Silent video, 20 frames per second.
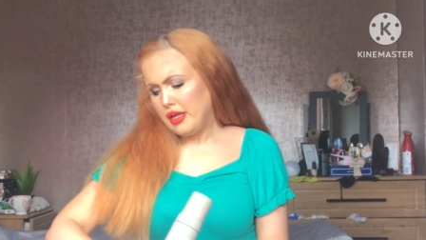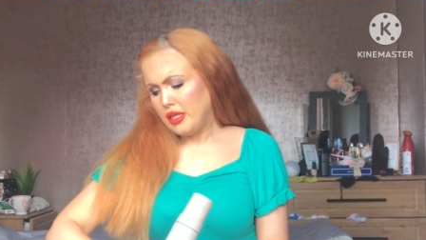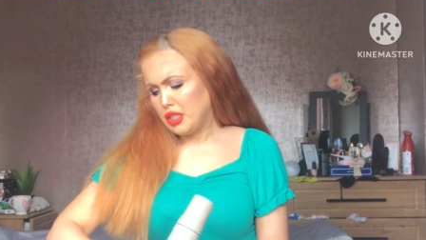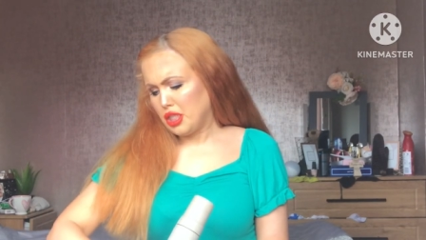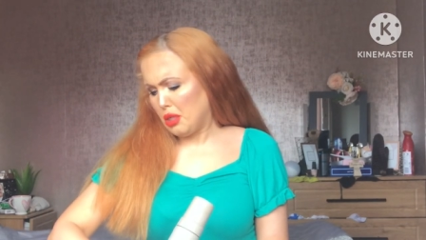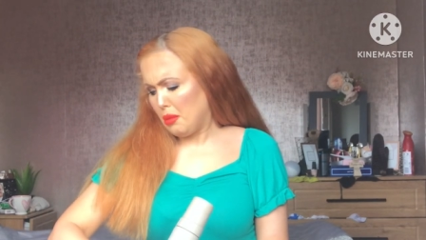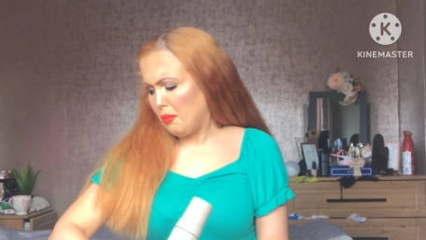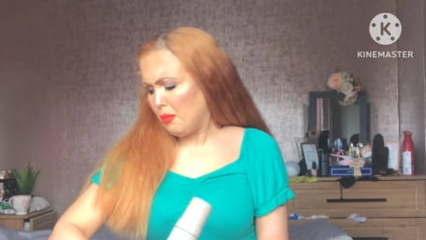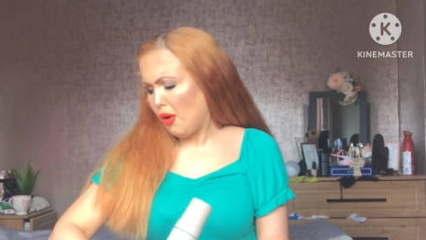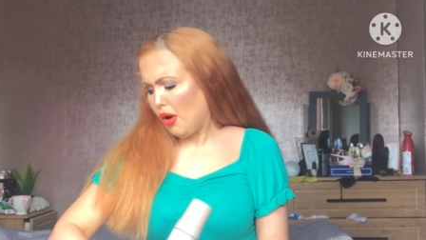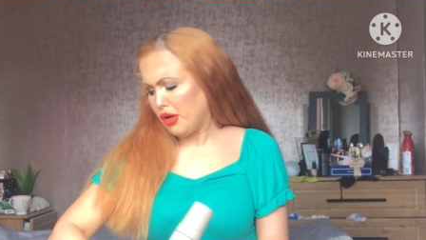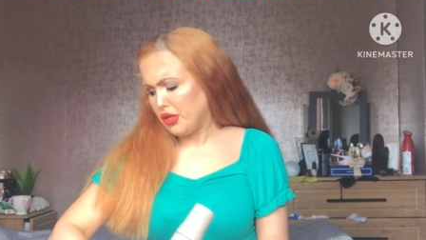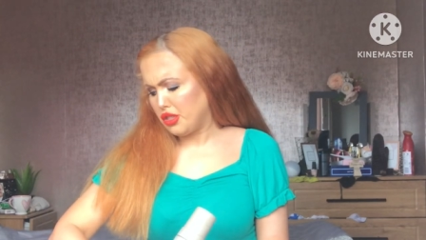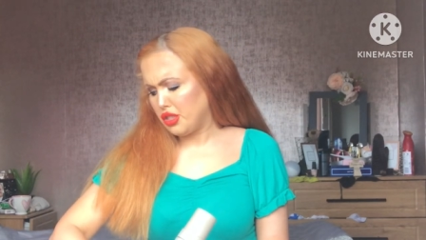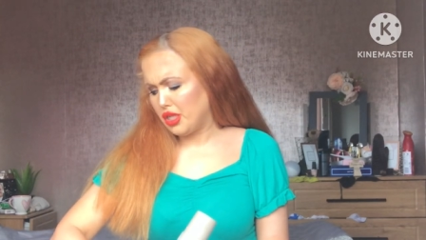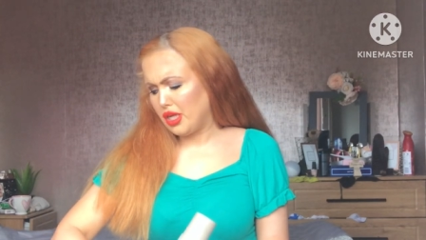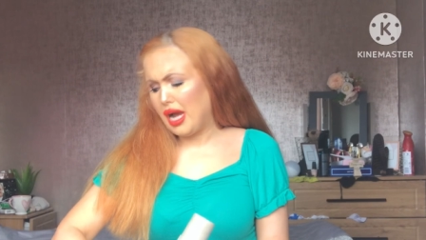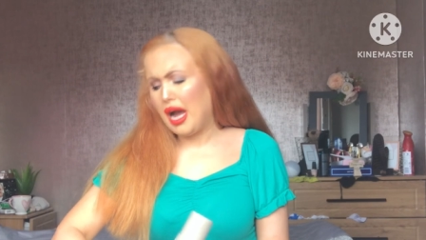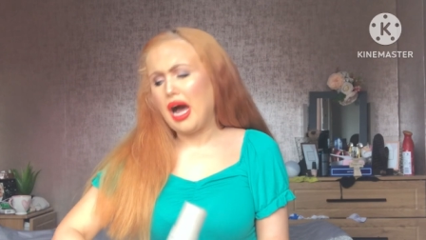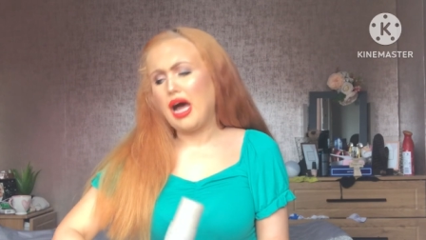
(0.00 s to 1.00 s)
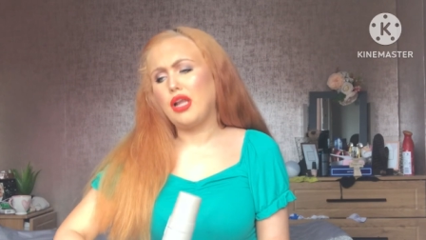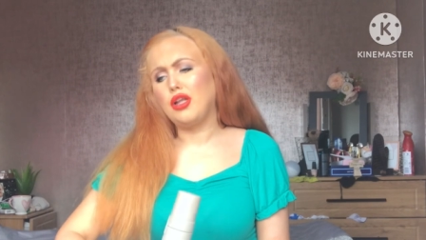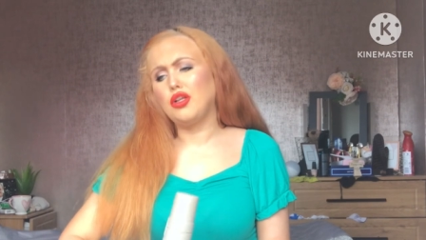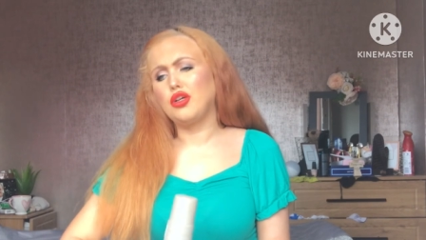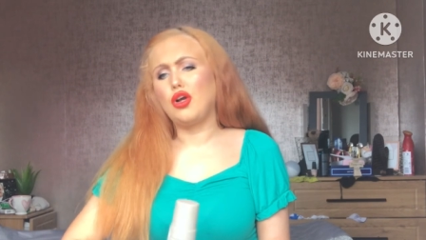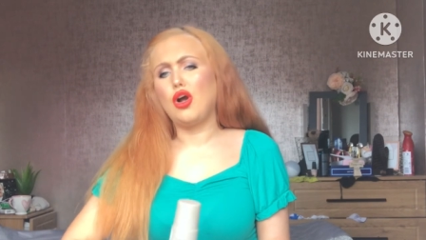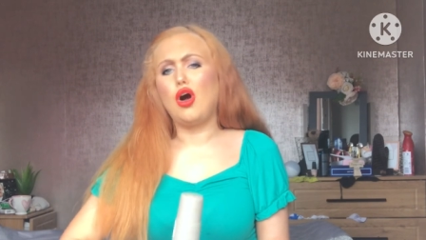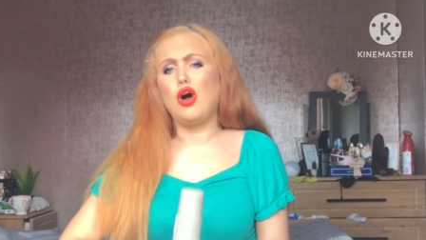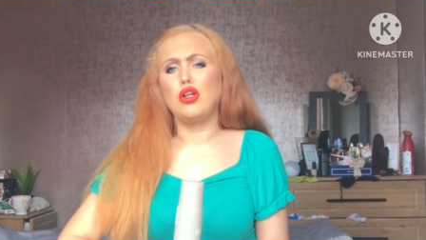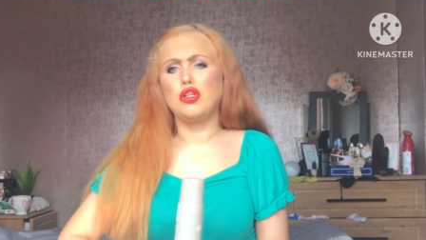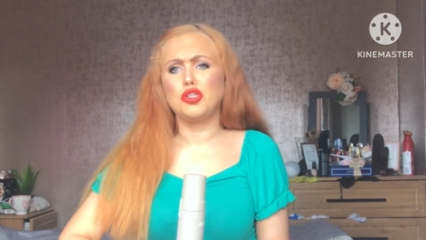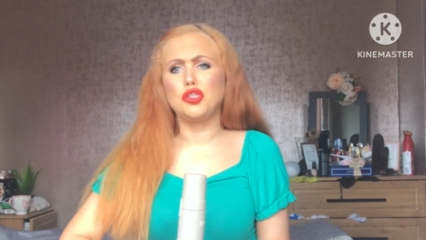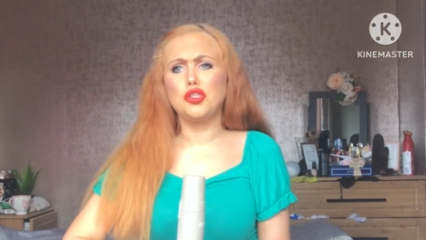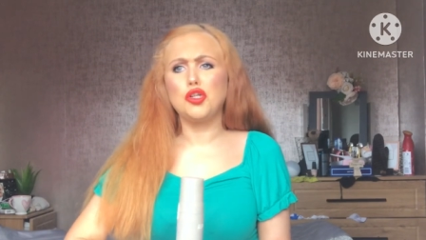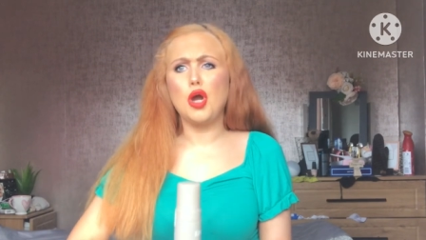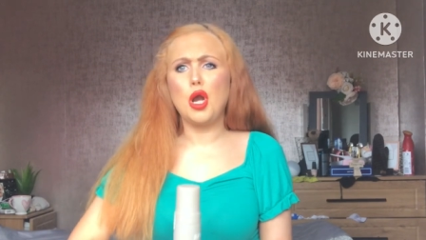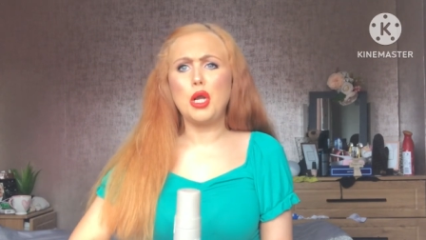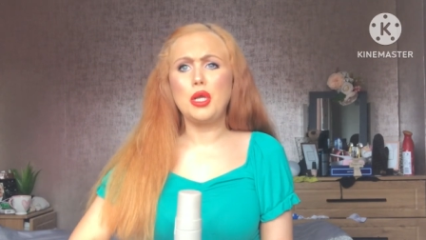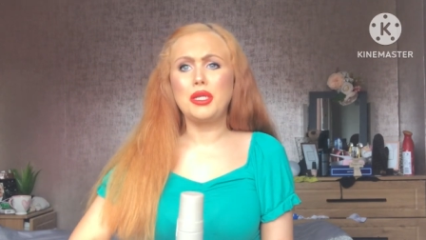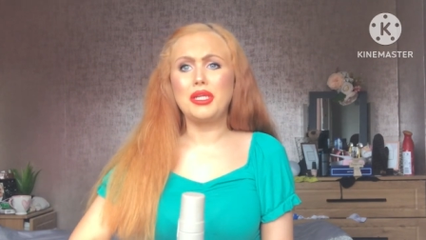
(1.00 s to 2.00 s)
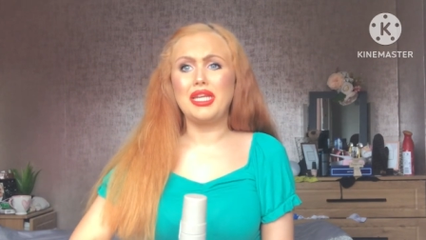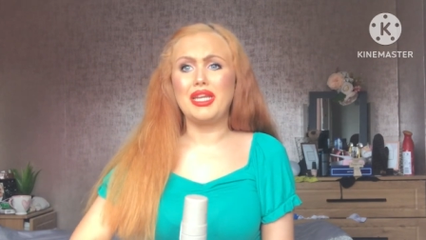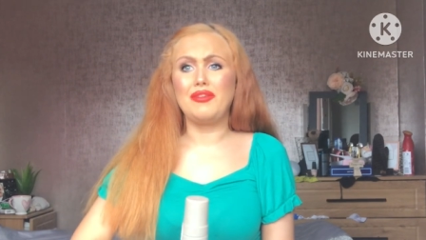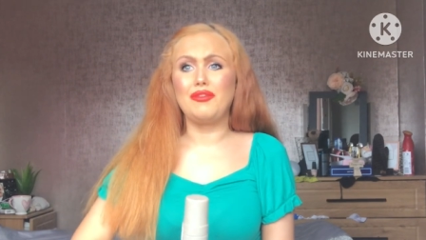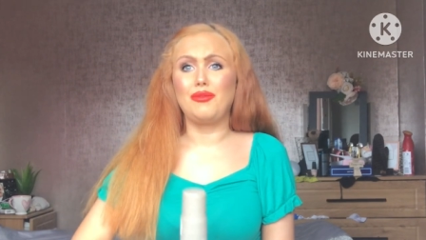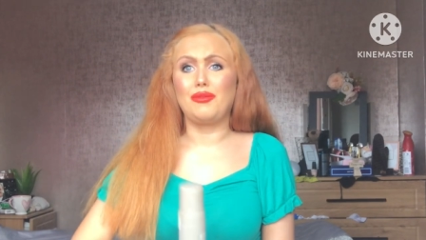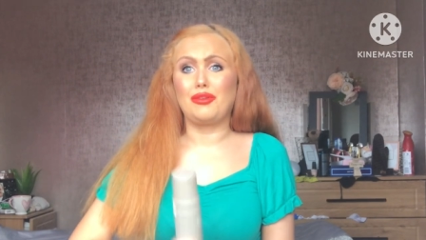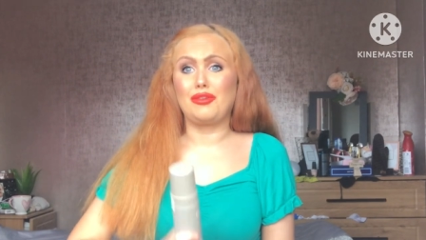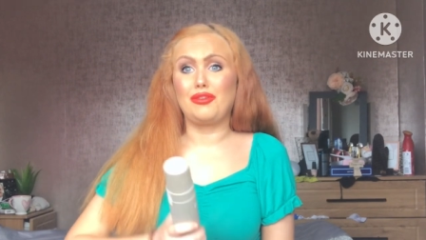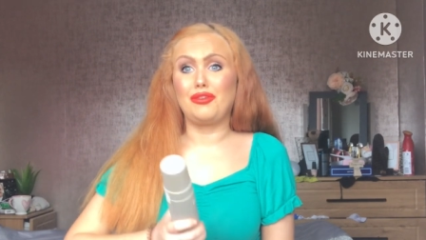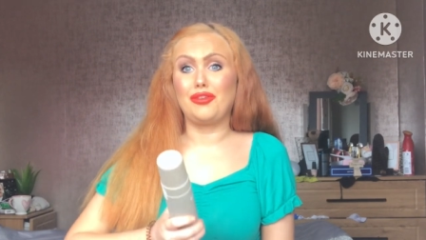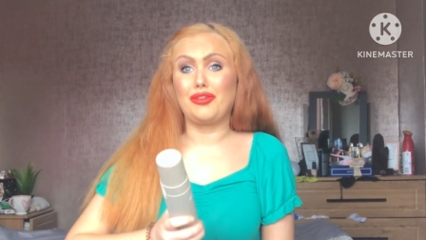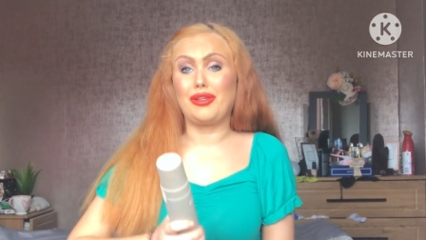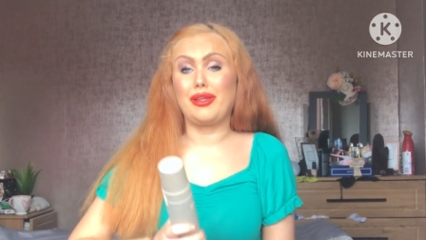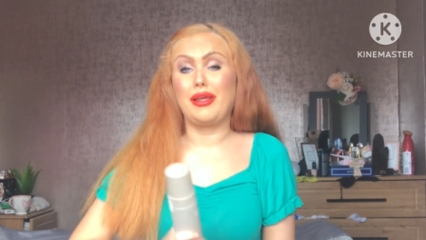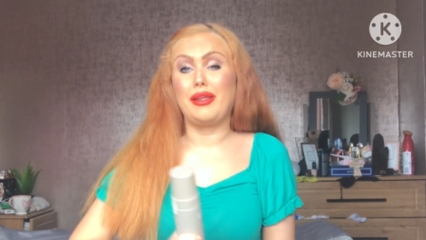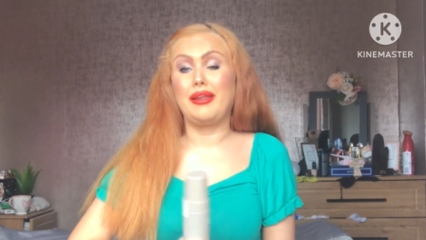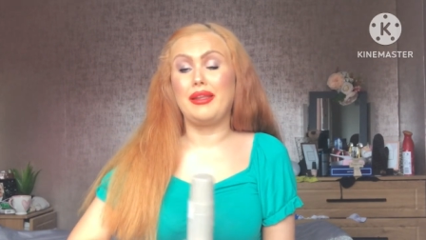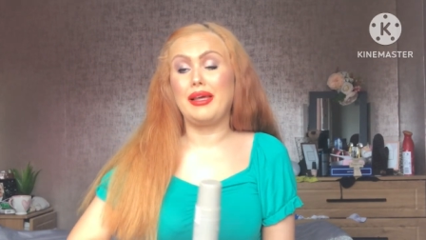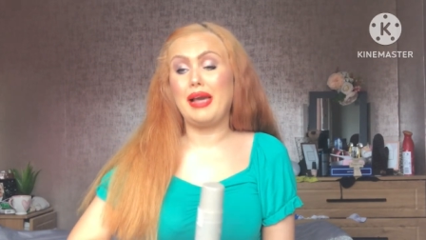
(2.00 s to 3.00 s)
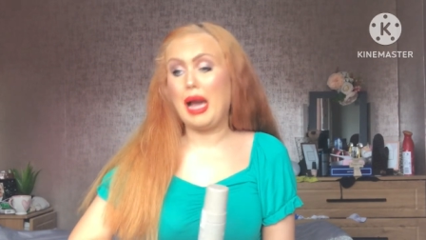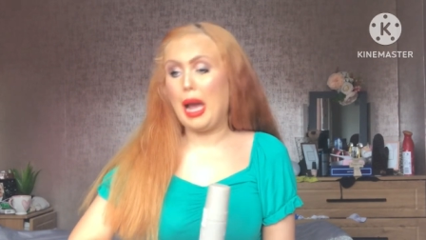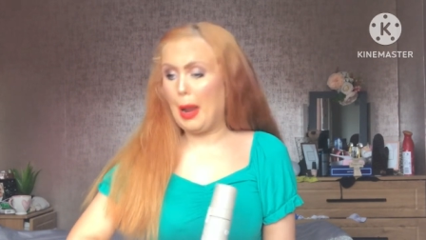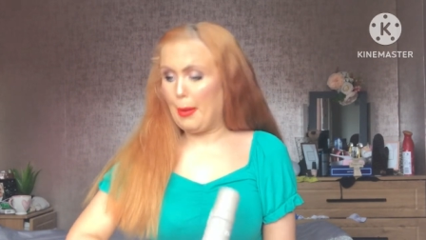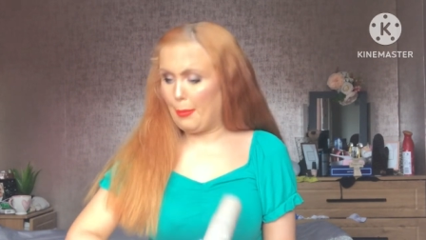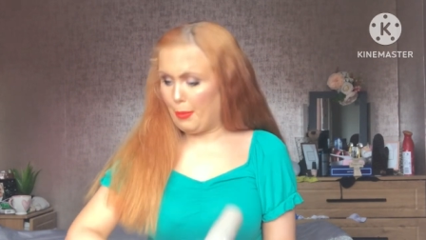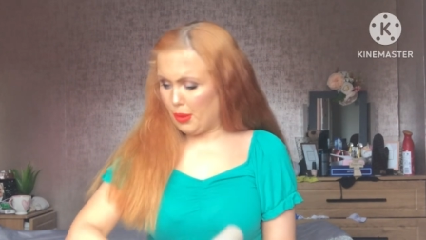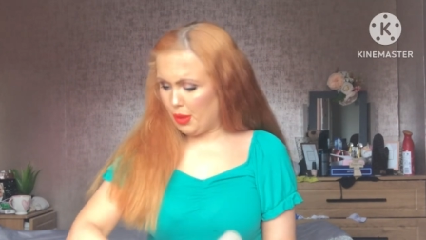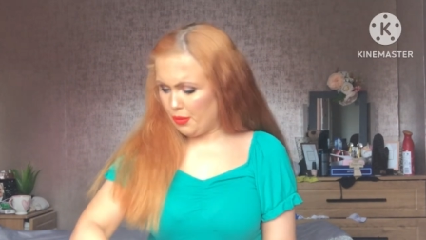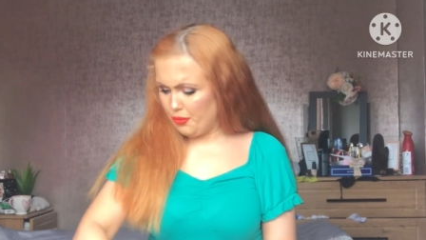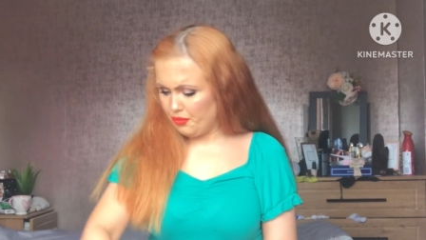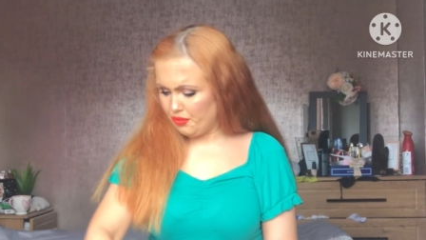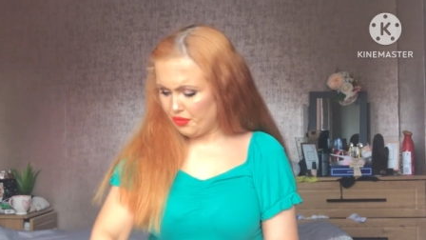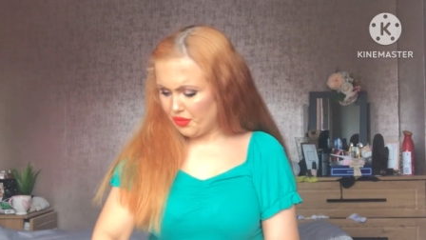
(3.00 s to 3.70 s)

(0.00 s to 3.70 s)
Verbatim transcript: Some parts of can look ultra dark, even though it doesn't look in the camera.